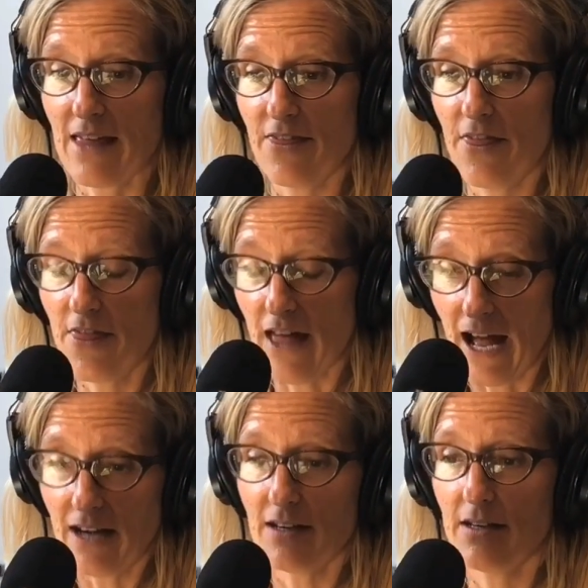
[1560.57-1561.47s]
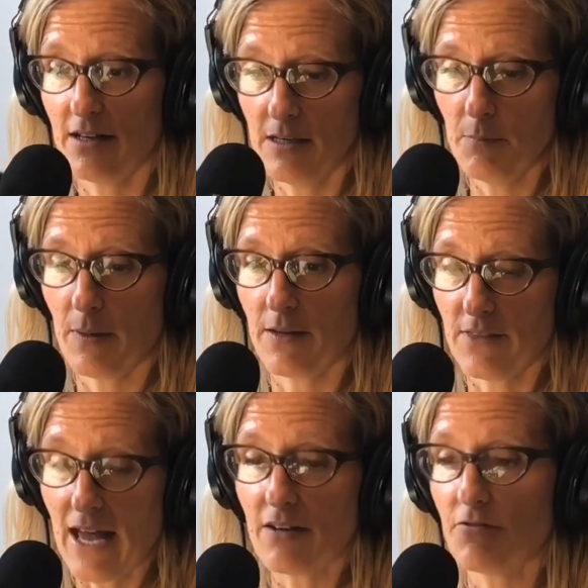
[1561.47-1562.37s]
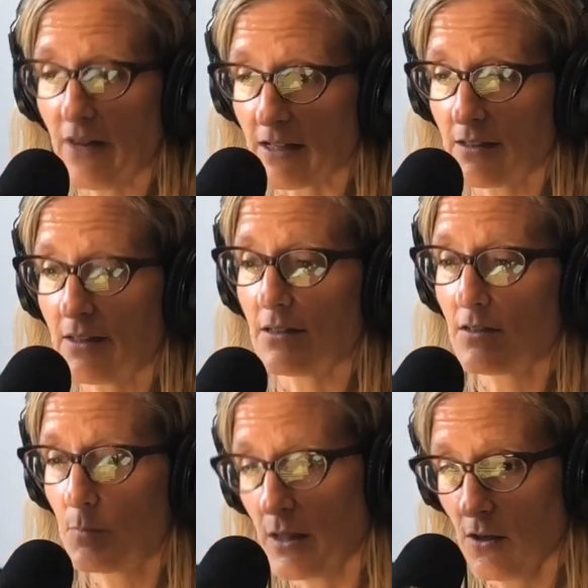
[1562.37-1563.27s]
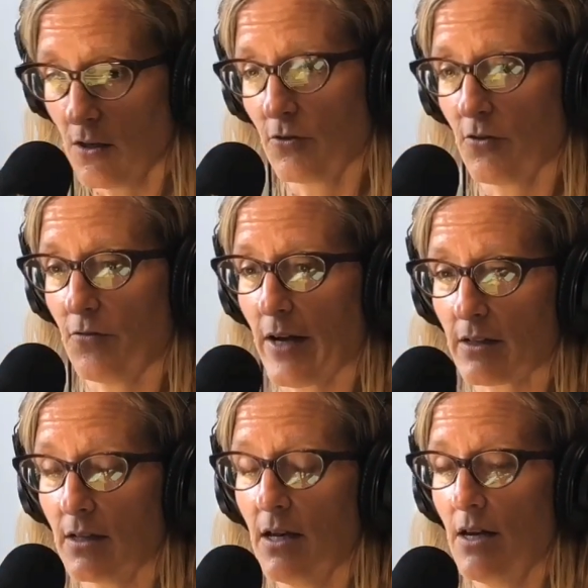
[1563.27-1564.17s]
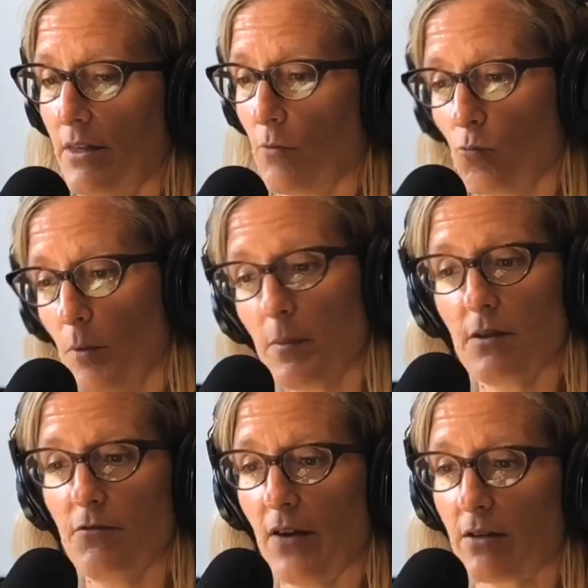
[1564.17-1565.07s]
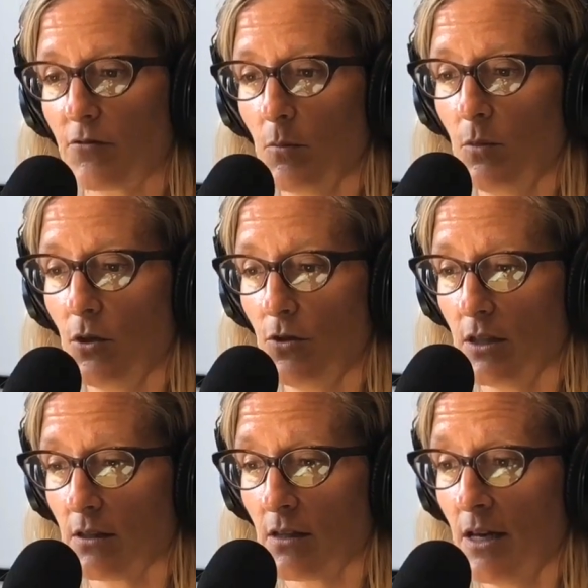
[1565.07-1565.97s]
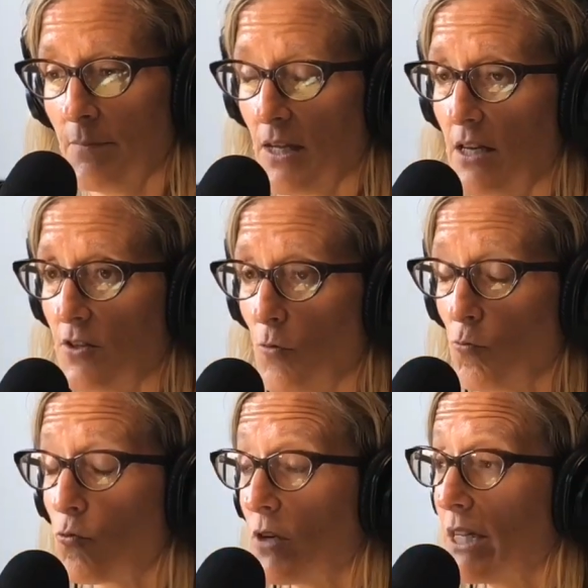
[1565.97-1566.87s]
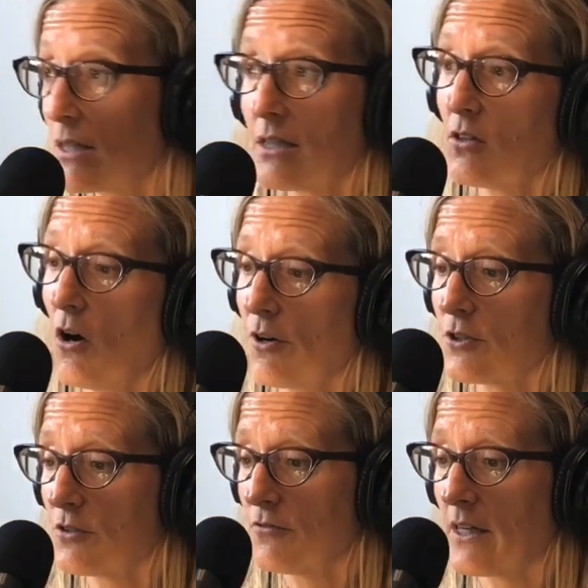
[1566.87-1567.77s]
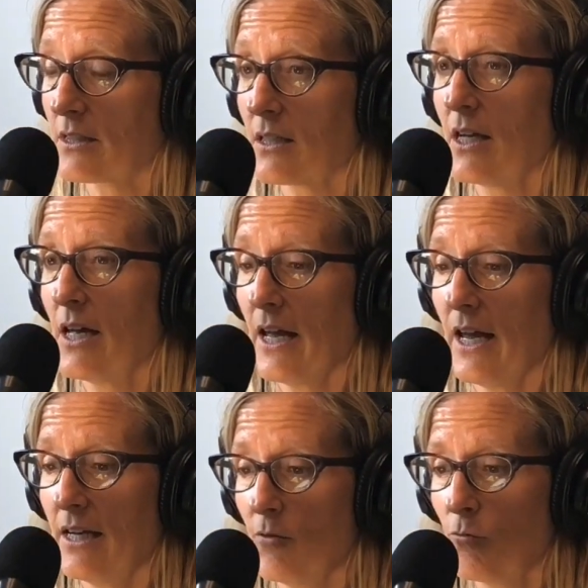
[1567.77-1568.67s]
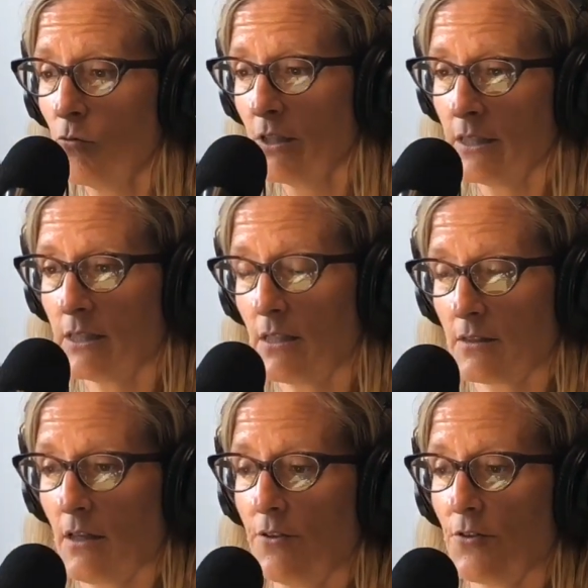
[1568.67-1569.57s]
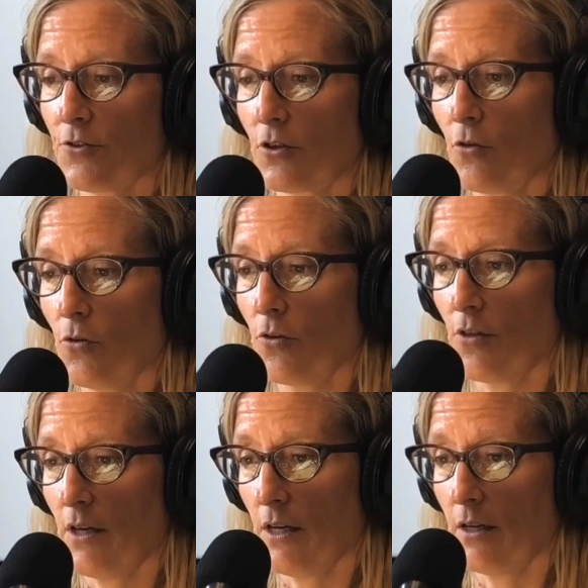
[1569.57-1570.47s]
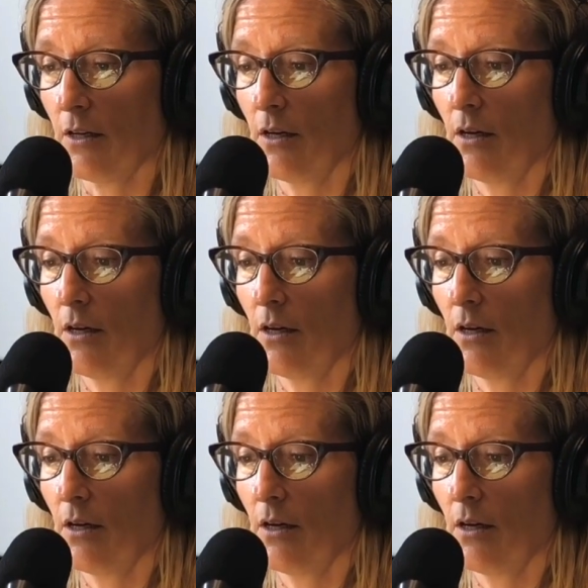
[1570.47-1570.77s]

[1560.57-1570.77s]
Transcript: And that that effect, that spillover effect, that ripple effect from unions is a really large effect, and it really does underscore the